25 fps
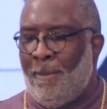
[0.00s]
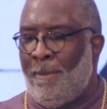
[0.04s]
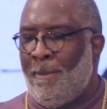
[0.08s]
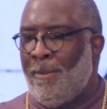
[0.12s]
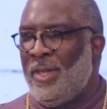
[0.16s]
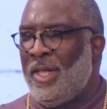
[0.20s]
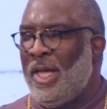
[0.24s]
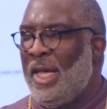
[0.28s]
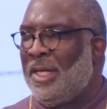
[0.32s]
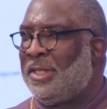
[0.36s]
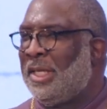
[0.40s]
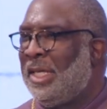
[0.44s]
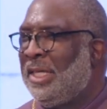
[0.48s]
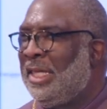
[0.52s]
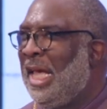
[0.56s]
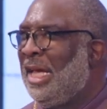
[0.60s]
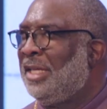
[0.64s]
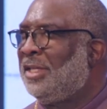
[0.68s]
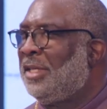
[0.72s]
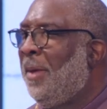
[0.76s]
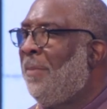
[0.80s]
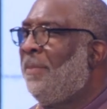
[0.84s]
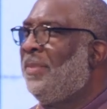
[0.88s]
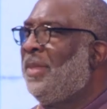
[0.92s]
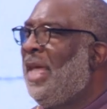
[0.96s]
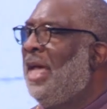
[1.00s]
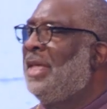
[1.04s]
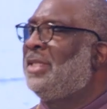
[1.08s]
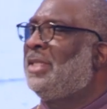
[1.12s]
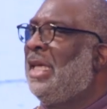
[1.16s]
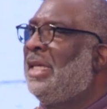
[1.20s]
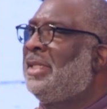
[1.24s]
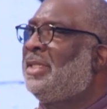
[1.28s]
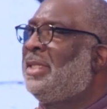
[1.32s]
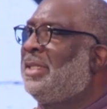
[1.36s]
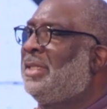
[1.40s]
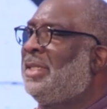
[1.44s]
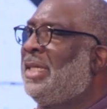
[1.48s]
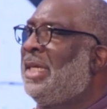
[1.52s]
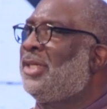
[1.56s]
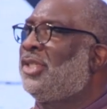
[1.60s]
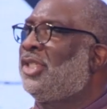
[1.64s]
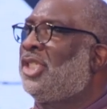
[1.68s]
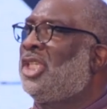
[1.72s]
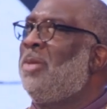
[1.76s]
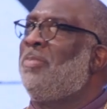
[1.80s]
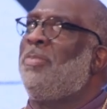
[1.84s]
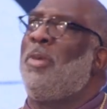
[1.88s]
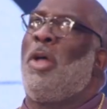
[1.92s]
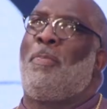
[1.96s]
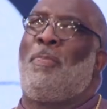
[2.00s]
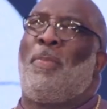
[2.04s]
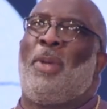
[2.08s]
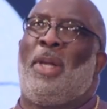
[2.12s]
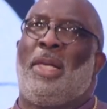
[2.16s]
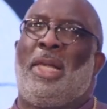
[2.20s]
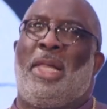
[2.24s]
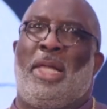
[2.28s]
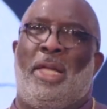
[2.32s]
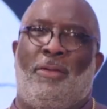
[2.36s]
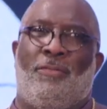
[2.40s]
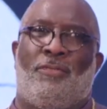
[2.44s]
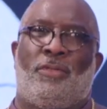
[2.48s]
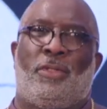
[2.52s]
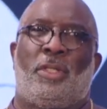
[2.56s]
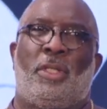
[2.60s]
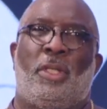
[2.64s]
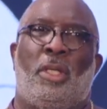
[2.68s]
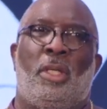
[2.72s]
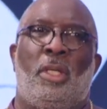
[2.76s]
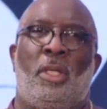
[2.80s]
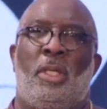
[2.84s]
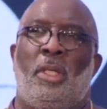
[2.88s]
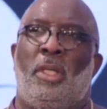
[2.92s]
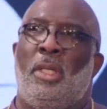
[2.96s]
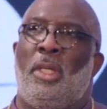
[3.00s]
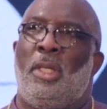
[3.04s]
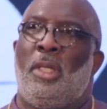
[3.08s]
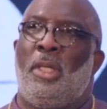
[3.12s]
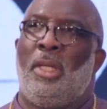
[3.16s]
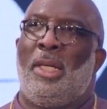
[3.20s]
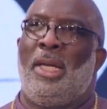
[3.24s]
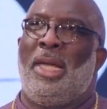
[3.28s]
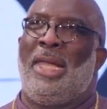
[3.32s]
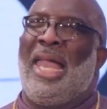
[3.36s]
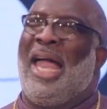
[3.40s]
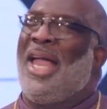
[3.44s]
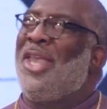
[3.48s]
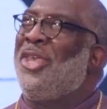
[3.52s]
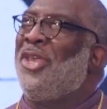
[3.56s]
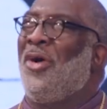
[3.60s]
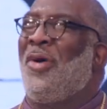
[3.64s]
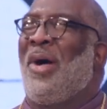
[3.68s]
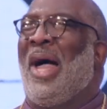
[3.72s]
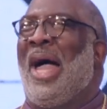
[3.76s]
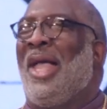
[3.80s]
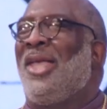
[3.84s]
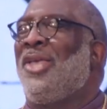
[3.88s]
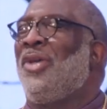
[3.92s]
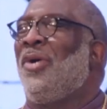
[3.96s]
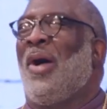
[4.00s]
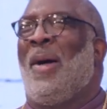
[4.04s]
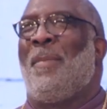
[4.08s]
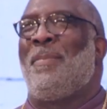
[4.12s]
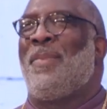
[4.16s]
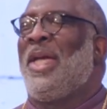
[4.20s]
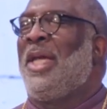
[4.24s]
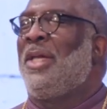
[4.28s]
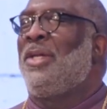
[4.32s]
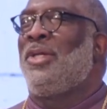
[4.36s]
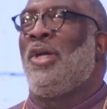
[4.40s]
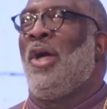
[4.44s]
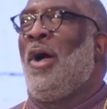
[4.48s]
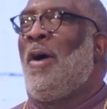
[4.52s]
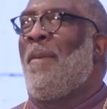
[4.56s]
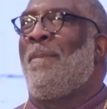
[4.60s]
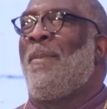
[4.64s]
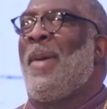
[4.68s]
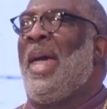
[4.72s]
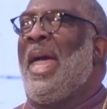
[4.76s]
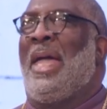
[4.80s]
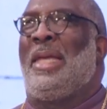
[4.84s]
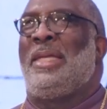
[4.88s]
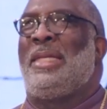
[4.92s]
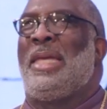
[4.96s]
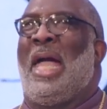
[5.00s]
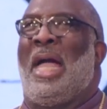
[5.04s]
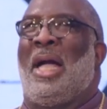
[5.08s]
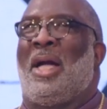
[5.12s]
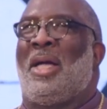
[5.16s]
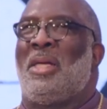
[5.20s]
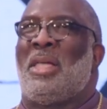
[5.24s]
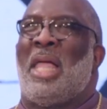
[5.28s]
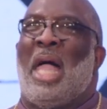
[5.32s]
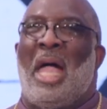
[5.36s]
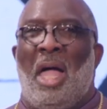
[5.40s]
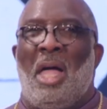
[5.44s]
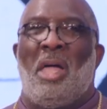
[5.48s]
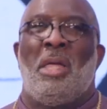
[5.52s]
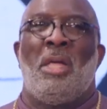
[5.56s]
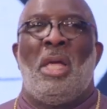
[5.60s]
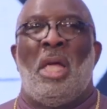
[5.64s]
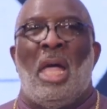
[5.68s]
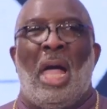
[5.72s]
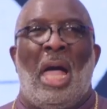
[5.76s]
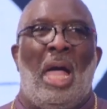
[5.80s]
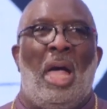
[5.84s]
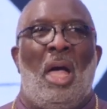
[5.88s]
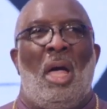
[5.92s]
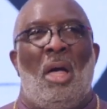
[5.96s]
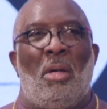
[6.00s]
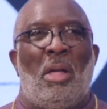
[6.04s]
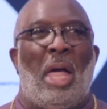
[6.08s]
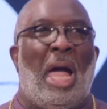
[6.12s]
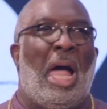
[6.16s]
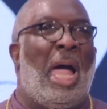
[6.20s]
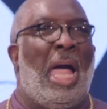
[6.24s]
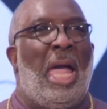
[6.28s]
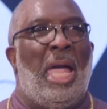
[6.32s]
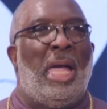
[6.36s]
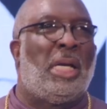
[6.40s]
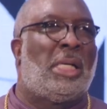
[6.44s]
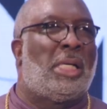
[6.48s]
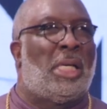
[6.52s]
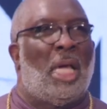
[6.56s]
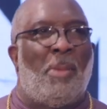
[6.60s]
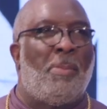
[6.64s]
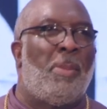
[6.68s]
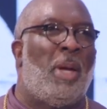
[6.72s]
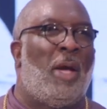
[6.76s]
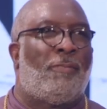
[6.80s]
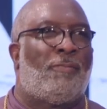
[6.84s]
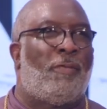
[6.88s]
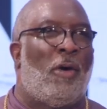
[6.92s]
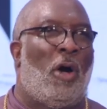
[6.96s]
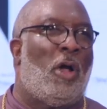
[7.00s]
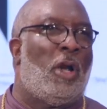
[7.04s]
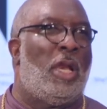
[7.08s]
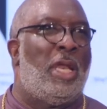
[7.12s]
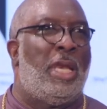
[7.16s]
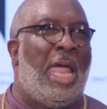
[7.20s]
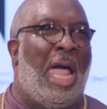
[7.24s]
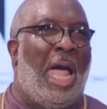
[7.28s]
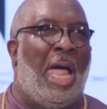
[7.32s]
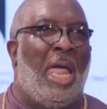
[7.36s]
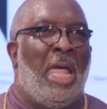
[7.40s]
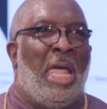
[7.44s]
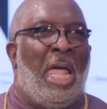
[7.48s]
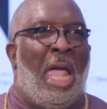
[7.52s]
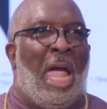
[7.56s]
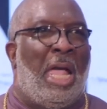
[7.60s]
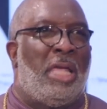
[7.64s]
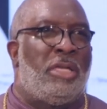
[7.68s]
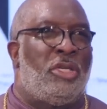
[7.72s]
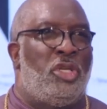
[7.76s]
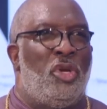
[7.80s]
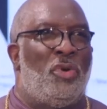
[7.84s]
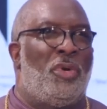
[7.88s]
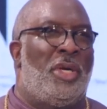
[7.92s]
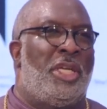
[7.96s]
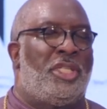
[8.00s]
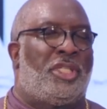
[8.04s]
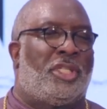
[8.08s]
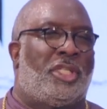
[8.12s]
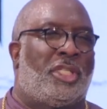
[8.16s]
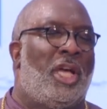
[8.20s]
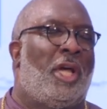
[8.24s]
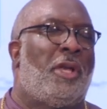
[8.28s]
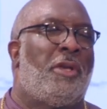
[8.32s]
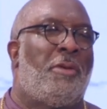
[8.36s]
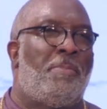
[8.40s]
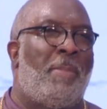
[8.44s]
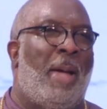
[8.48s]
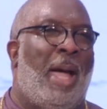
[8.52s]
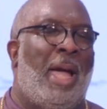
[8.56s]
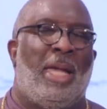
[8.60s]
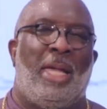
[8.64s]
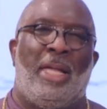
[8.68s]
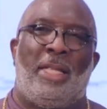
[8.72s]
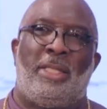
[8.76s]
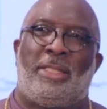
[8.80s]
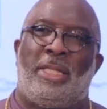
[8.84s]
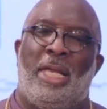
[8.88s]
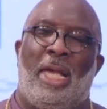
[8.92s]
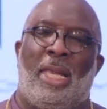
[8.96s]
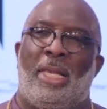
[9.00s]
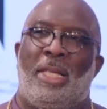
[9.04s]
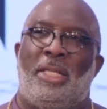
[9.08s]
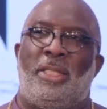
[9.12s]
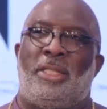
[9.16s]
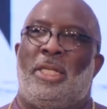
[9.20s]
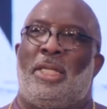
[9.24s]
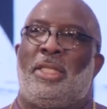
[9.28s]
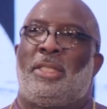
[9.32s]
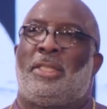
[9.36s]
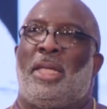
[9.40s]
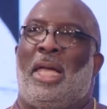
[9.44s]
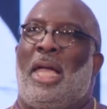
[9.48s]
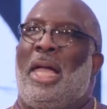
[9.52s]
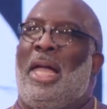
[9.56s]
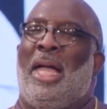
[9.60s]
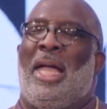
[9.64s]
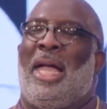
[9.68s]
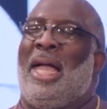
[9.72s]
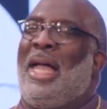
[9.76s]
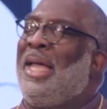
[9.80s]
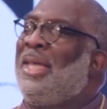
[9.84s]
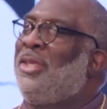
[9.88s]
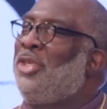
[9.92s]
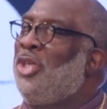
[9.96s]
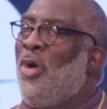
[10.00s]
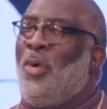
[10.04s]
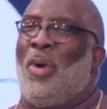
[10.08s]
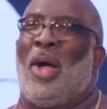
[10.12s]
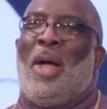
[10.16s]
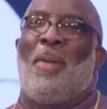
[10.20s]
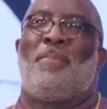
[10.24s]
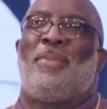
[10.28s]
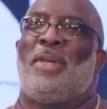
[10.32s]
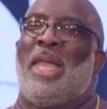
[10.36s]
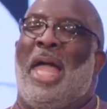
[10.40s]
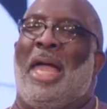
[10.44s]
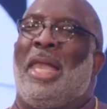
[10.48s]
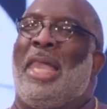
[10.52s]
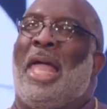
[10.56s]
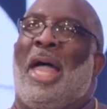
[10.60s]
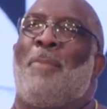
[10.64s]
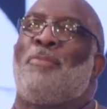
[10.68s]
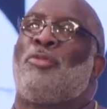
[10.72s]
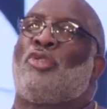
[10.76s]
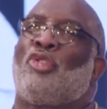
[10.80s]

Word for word: There's a, there's a, there's a system of beliefs. And I know, I know I'm getting y'all mad now because I, I, I ain't come here for all of that. And you insulting my intelligence. I, I, no, I'm not. I'm